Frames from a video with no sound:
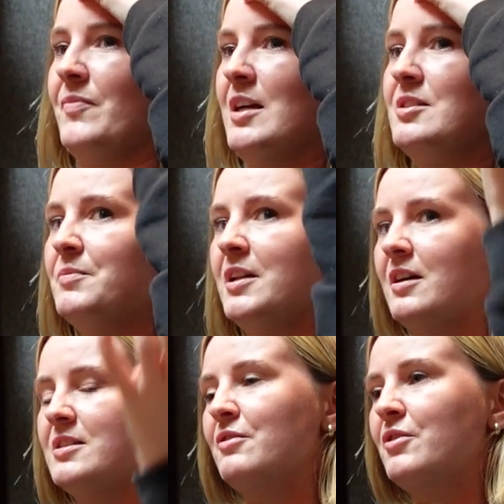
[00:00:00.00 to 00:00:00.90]
to be like,
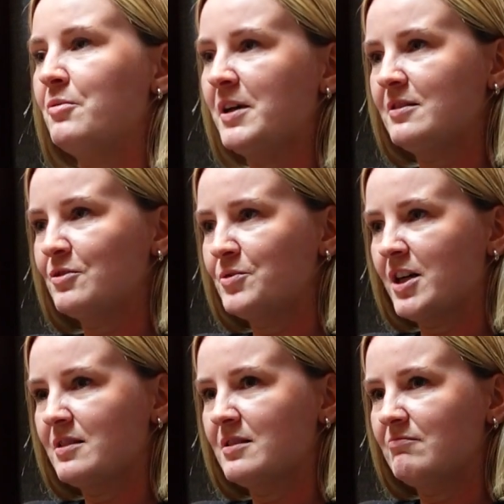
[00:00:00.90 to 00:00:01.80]
I don't know about the
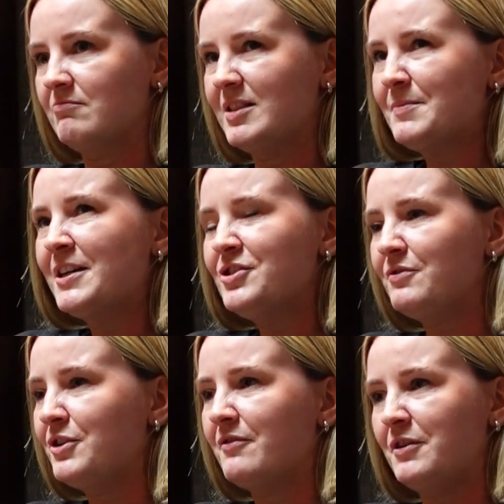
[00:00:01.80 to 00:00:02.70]
subject, especially
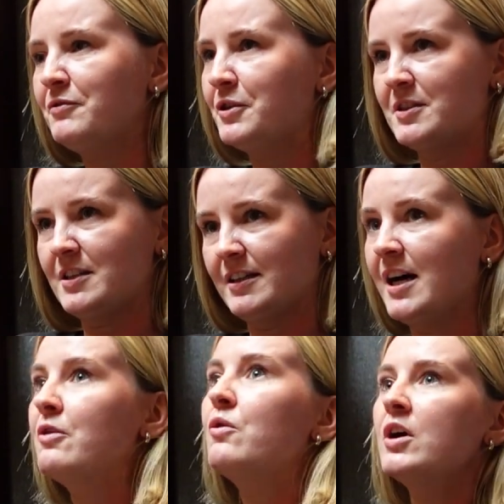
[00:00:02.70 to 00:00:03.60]
if you have influence like
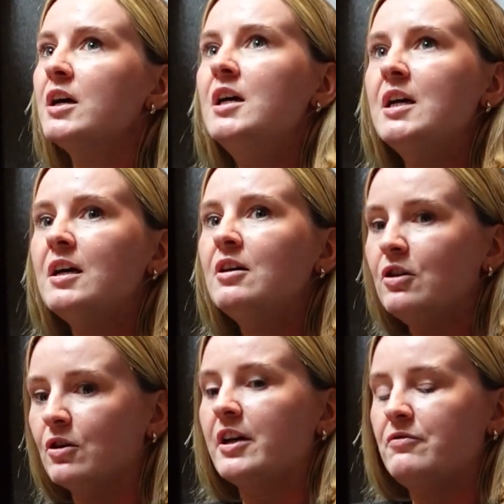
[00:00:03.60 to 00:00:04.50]
that. Or
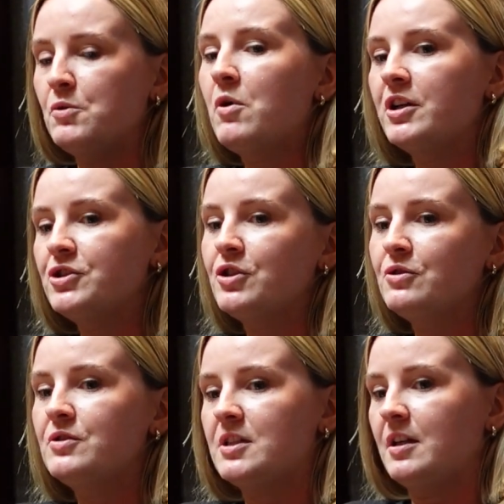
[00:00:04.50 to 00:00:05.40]
look, if you want to
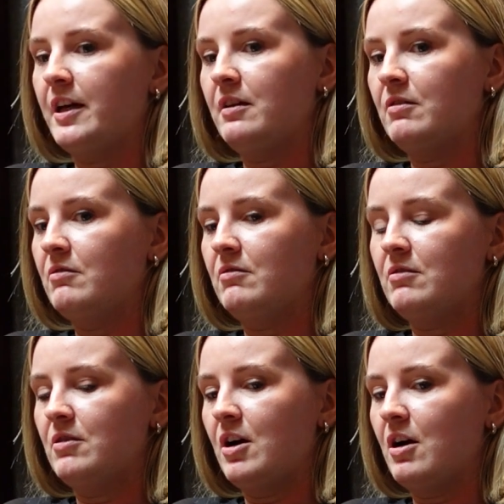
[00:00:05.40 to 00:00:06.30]
choose to like
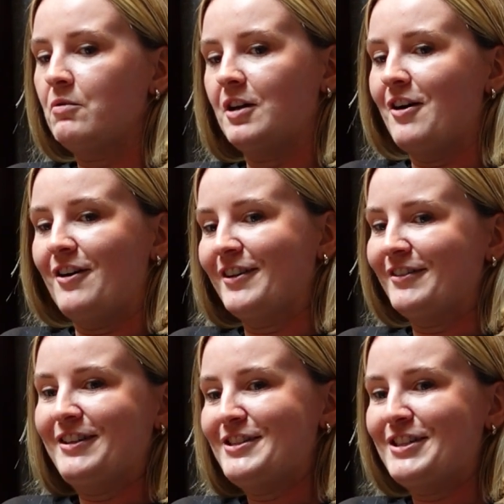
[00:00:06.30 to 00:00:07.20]
go along
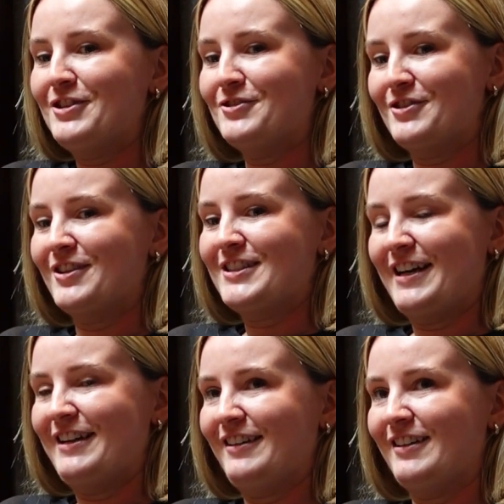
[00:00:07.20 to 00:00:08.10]
and continue to not
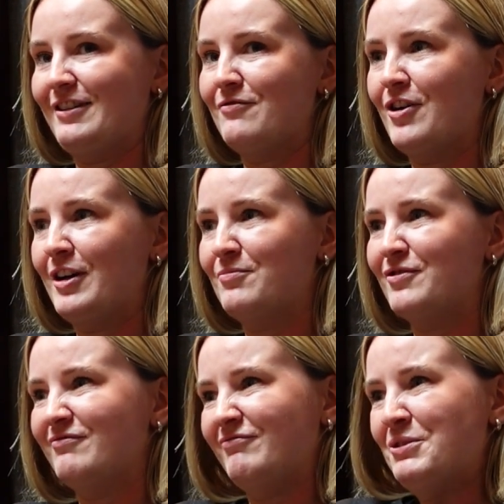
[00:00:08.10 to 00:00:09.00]
say anything, fine,
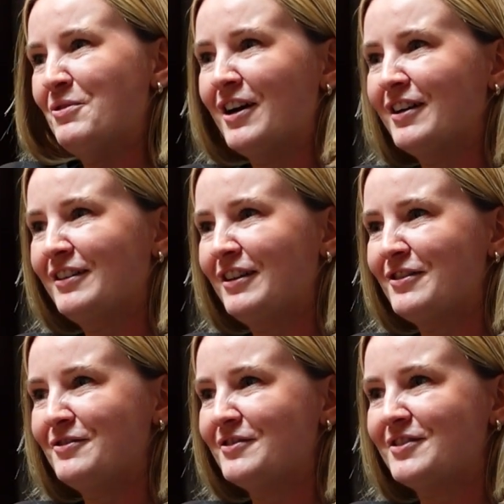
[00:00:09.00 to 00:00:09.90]
but you are going to
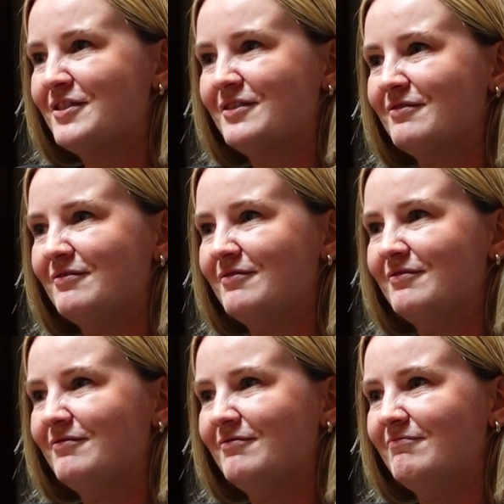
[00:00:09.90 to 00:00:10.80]
lose,
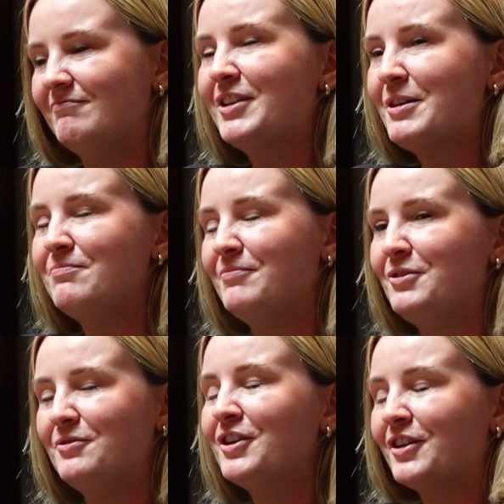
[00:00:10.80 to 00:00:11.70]
like,
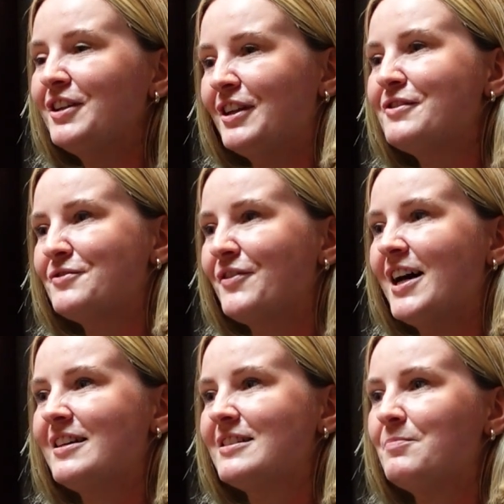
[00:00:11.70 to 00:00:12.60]
you're going to lose
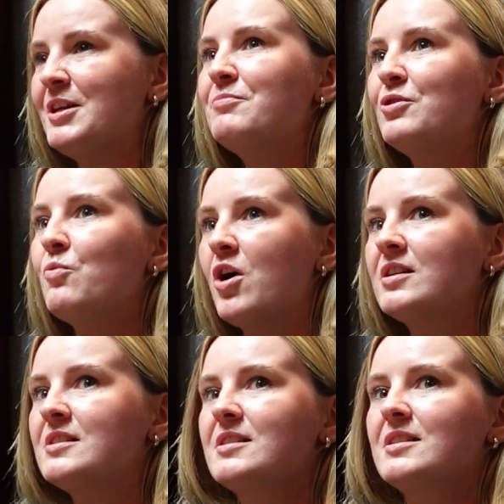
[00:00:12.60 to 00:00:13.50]
fans. People
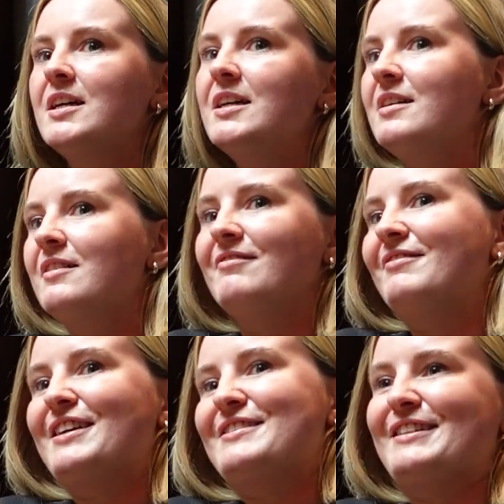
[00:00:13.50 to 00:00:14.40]
want
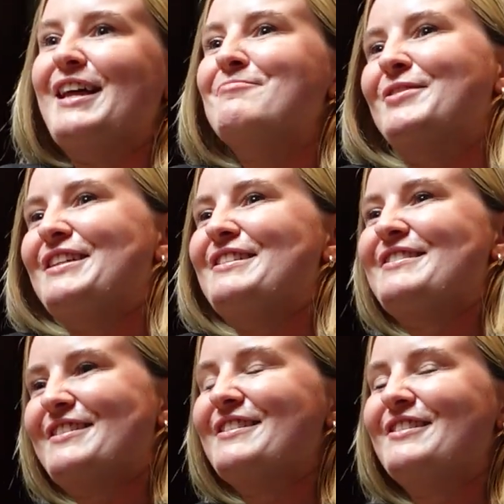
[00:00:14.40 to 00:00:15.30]
their celebrities
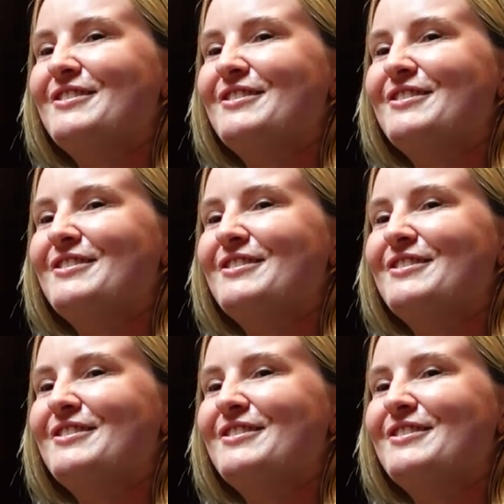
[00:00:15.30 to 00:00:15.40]
to